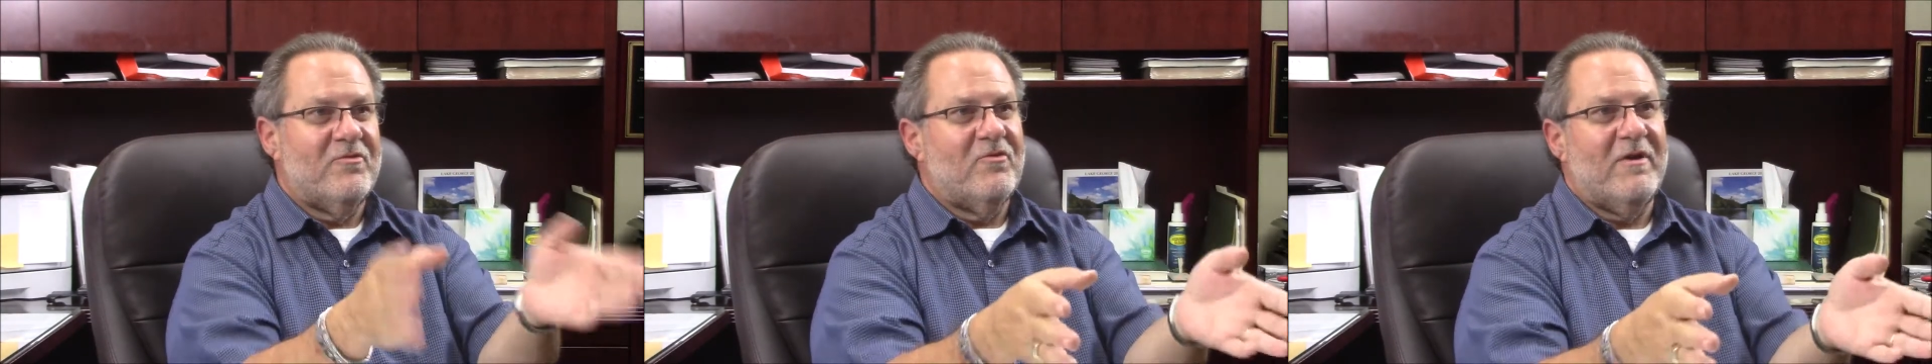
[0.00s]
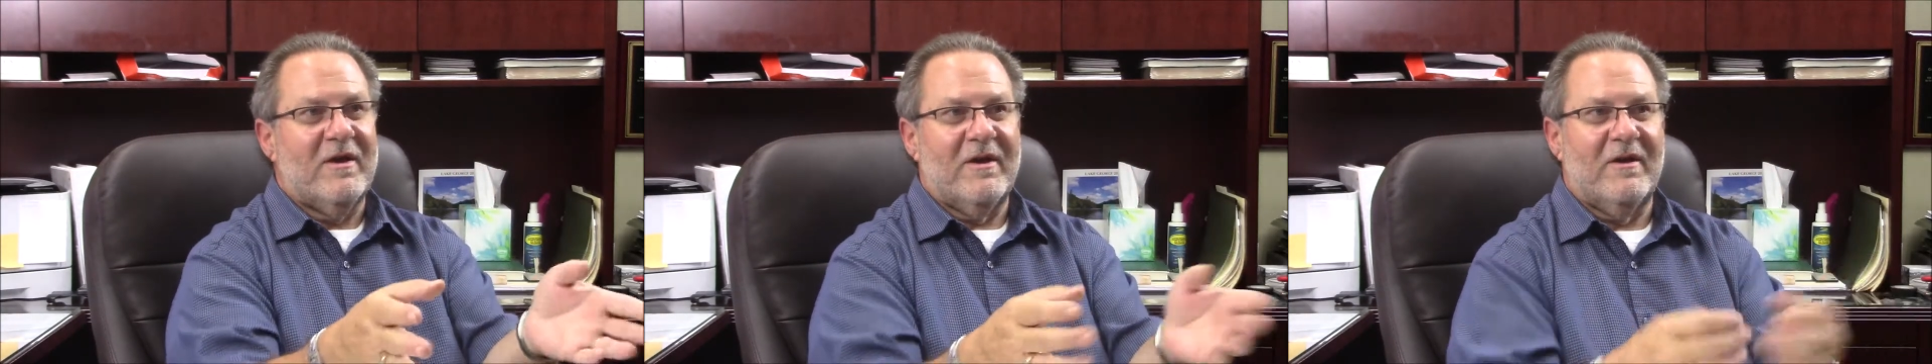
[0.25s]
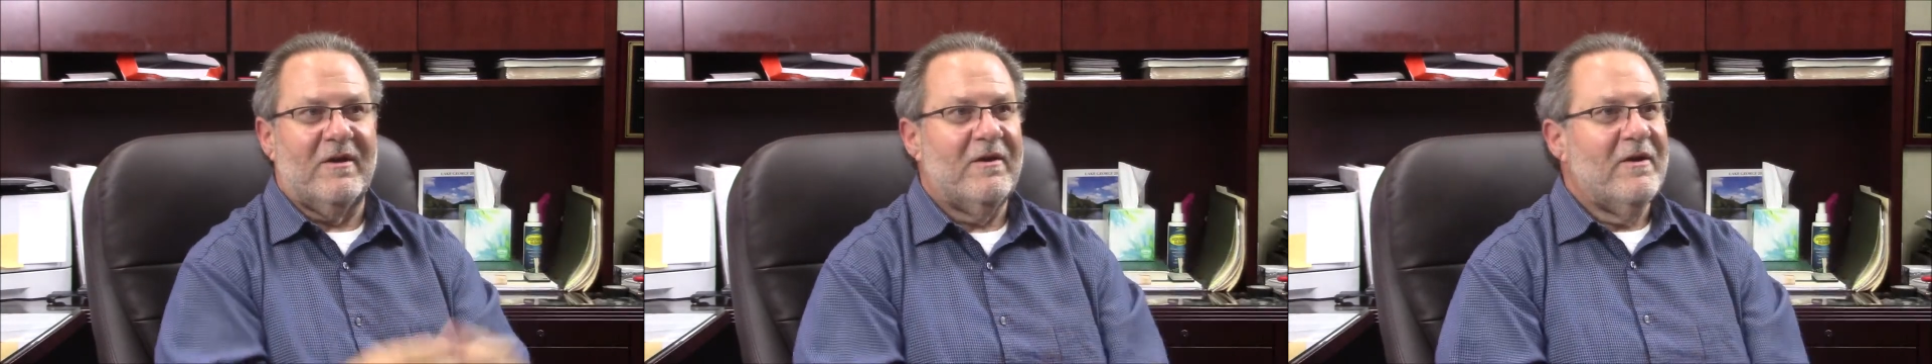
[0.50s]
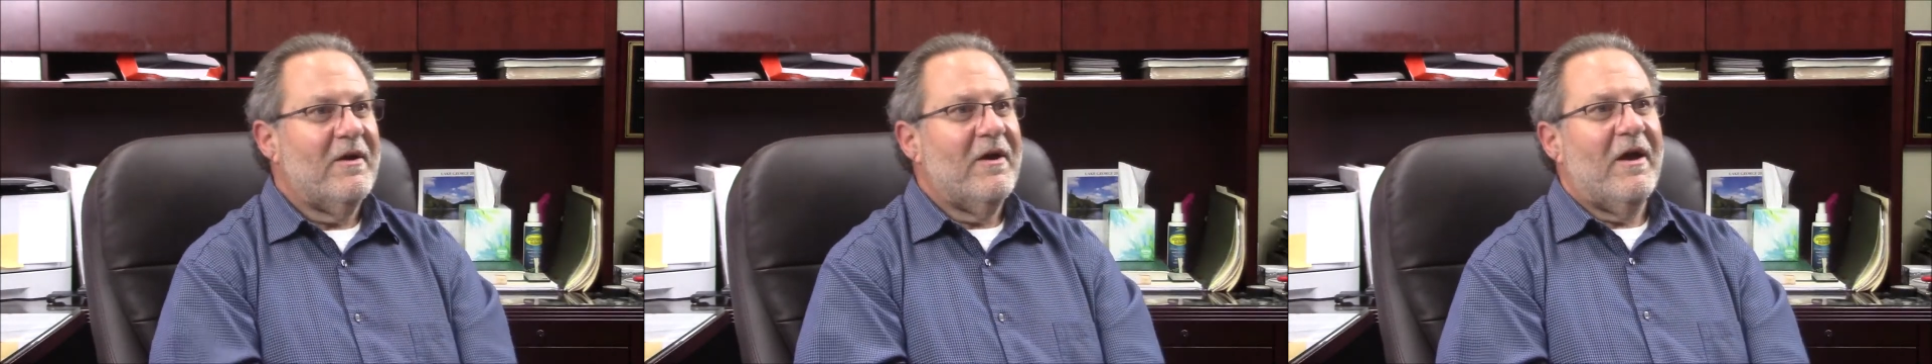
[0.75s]
drinking,
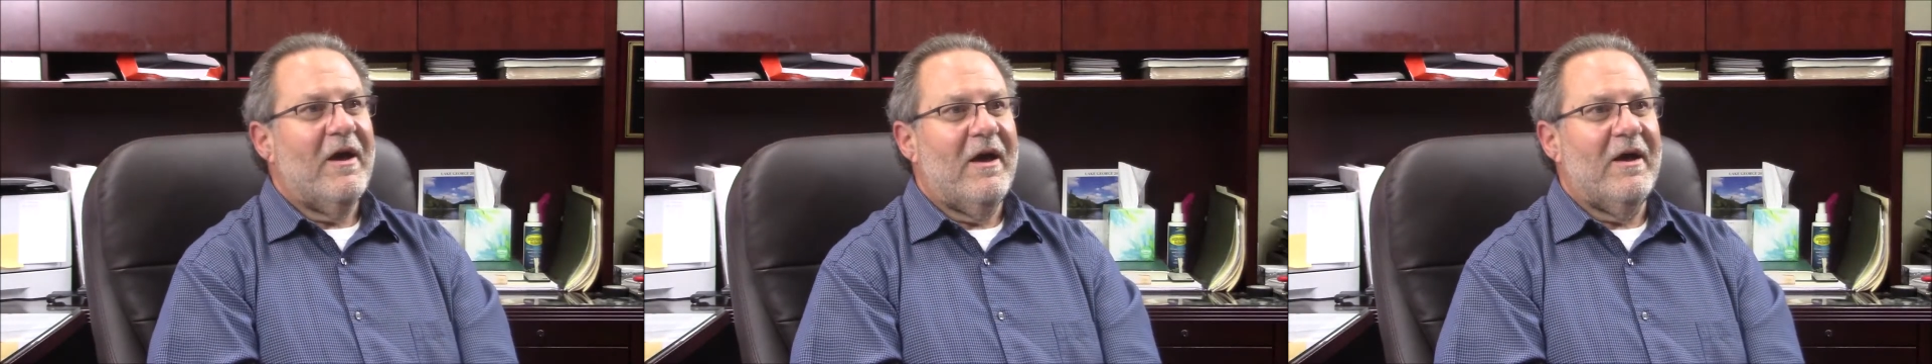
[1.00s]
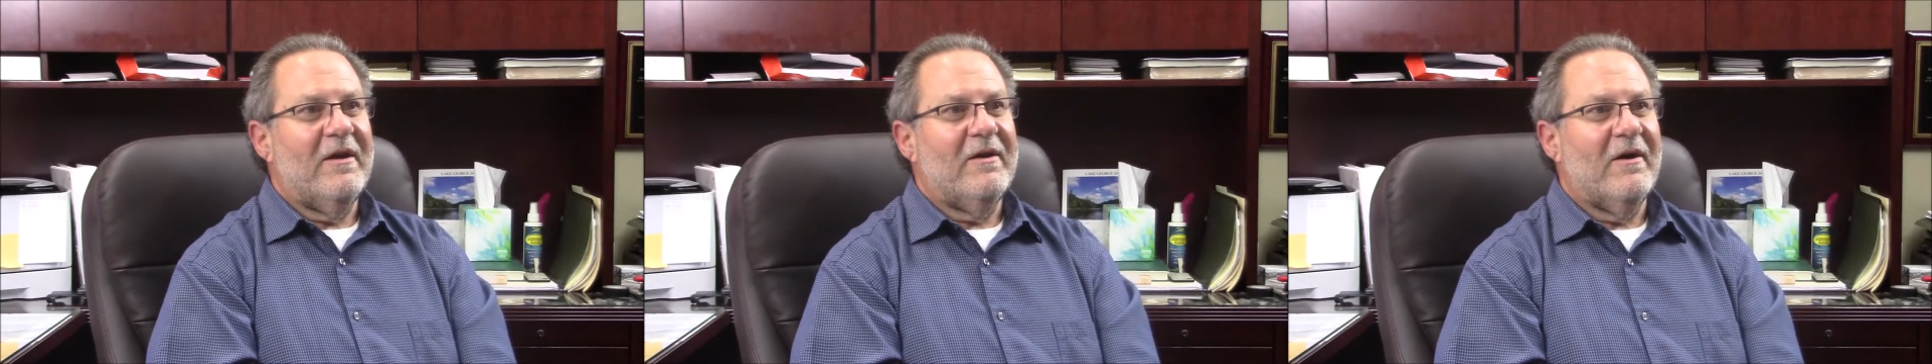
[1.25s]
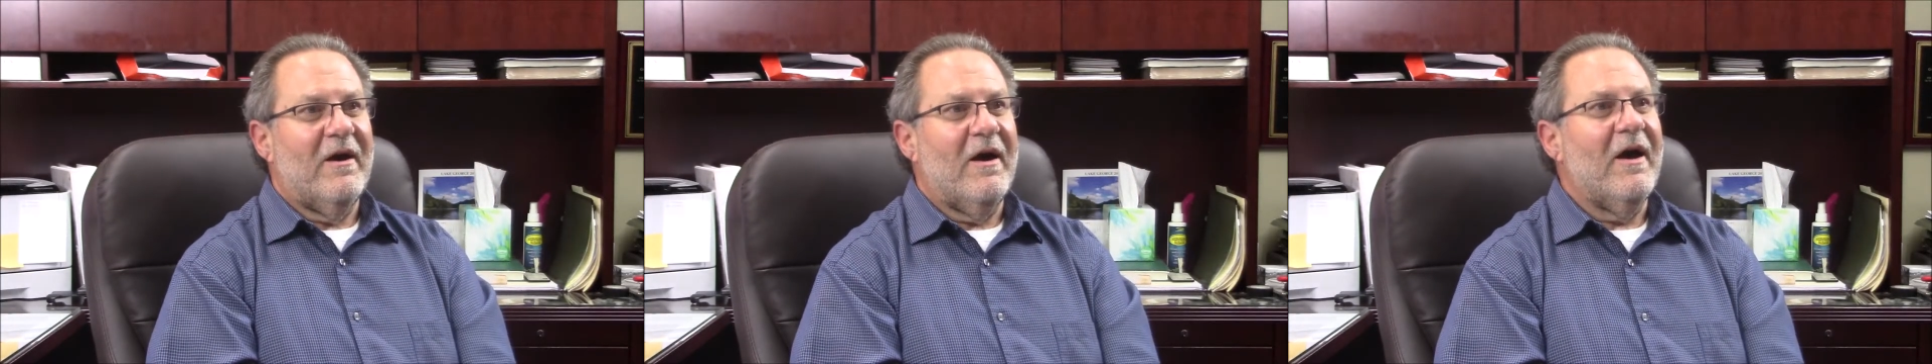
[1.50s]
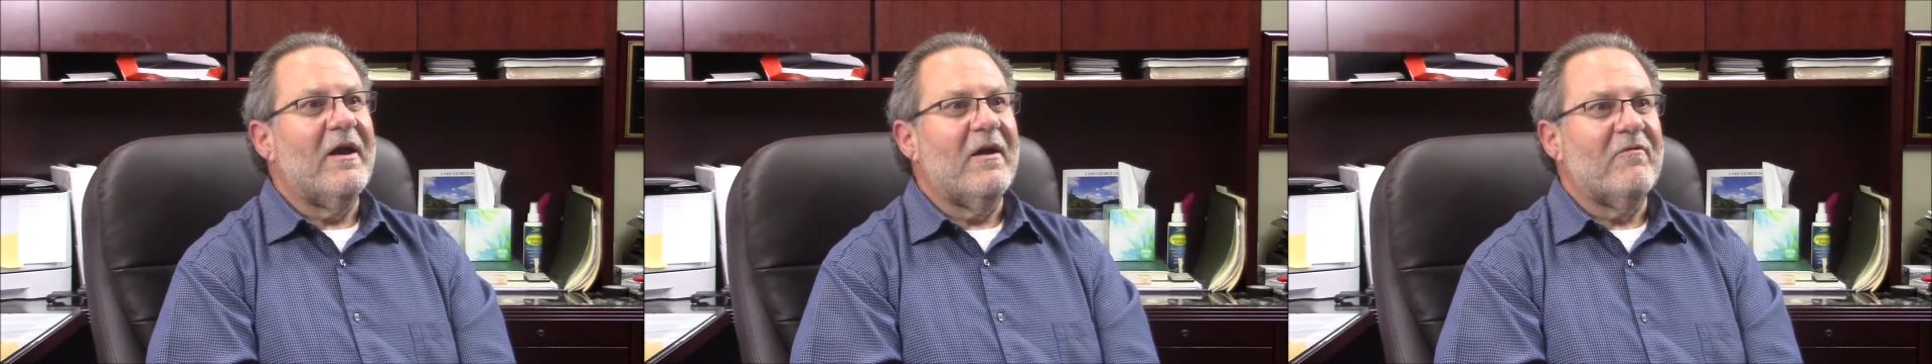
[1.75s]
and
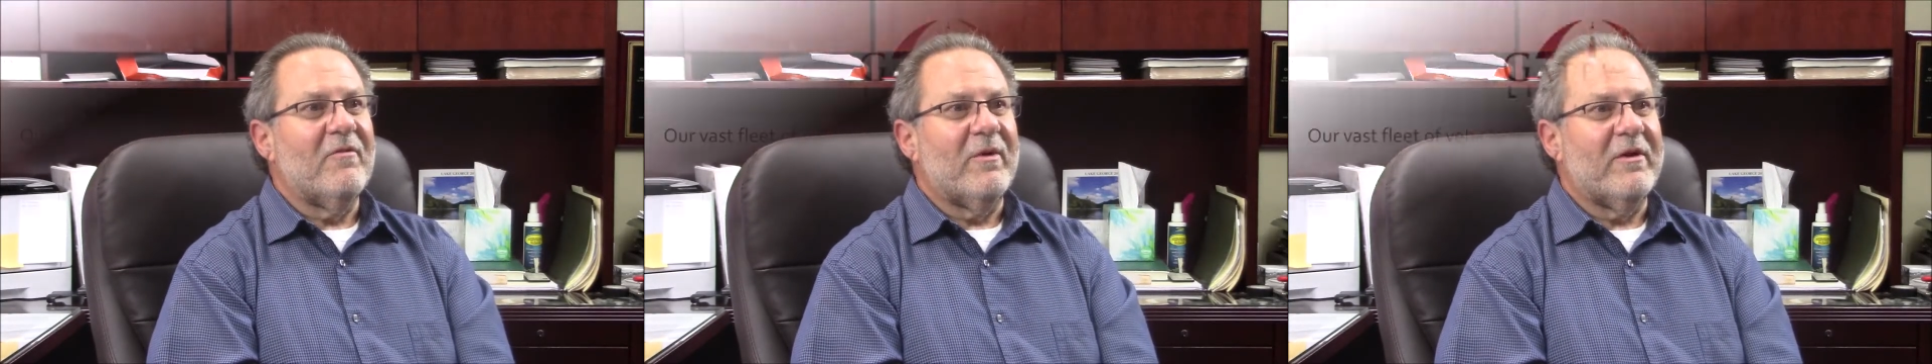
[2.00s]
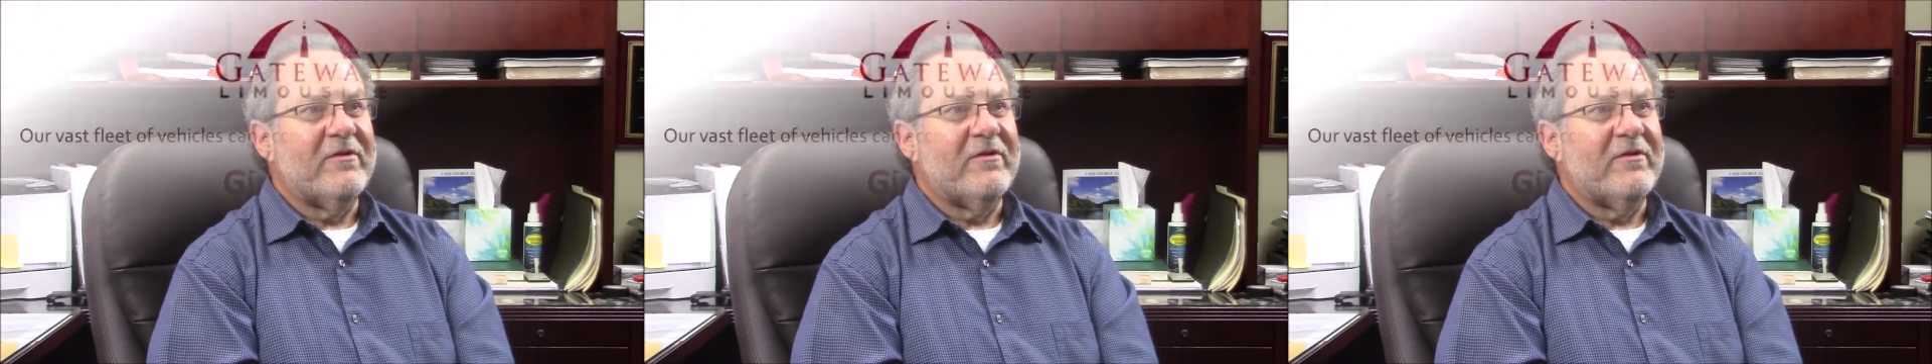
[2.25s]
uh, and everybody's